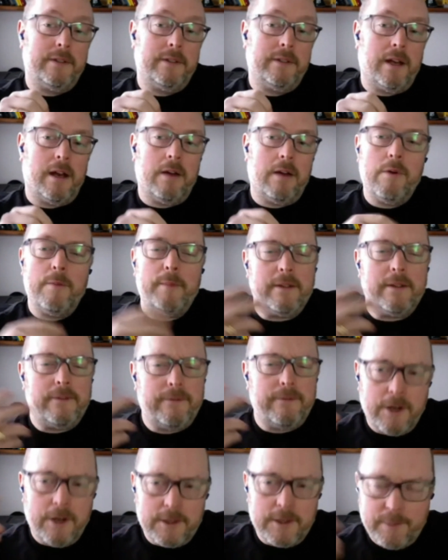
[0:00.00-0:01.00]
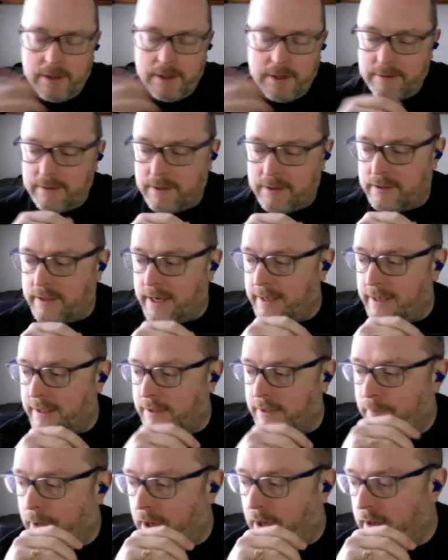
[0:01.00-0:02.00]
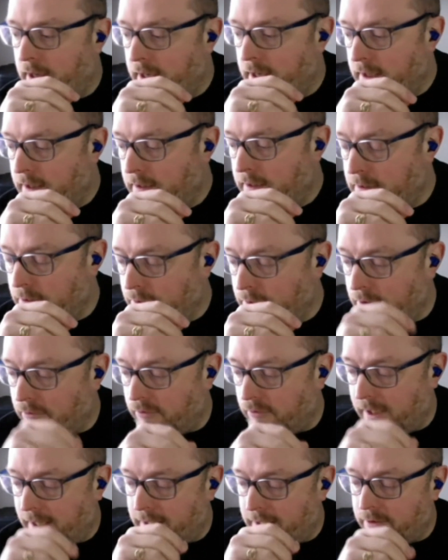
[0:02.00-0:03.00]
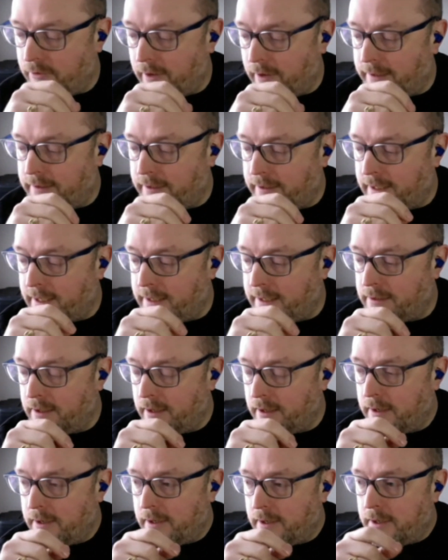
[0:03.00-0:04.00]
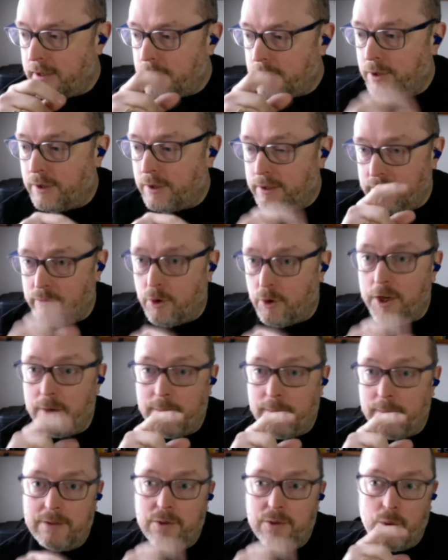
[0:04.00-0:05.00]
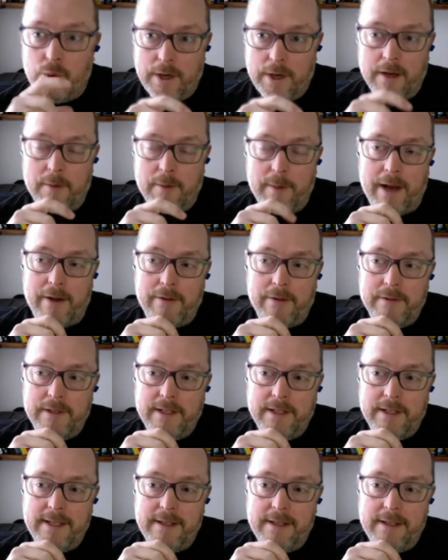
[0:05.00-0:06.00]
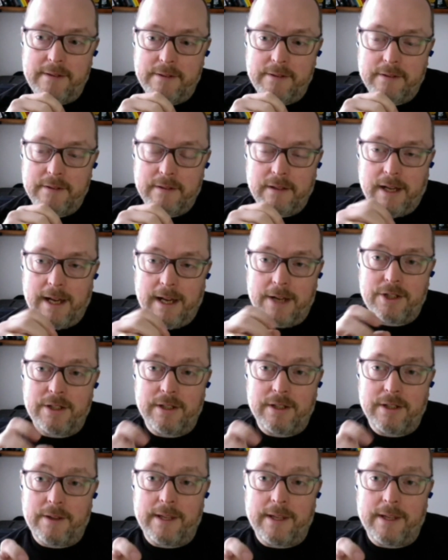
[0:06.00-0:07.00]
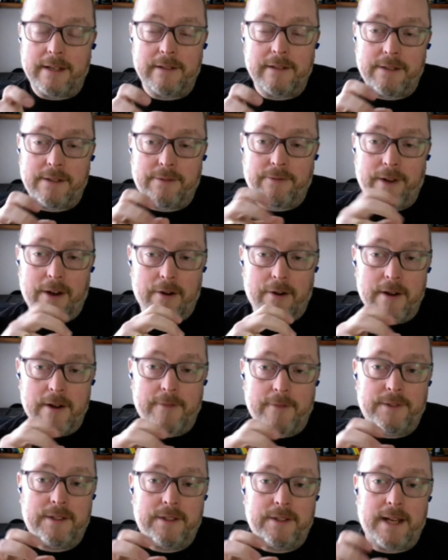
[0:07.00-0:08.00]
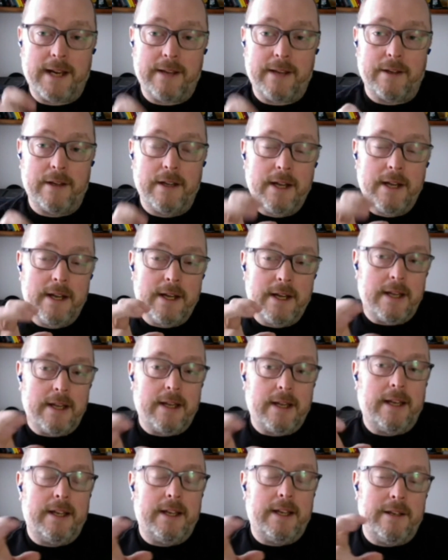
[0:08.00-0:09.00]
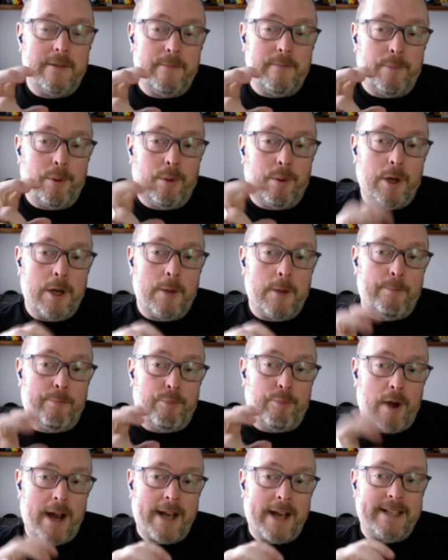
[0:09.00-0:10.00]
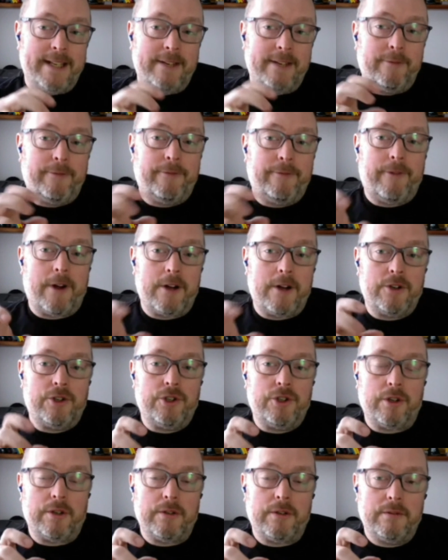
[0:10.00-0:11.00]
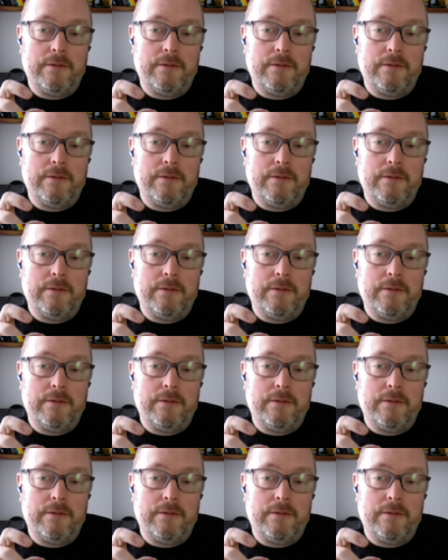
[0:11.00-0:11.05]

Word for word: I won't be the first person to say this, but it's good to reiterate it, is because of what you've been talking about is actually, I think it's fair enough to say that an employer branding function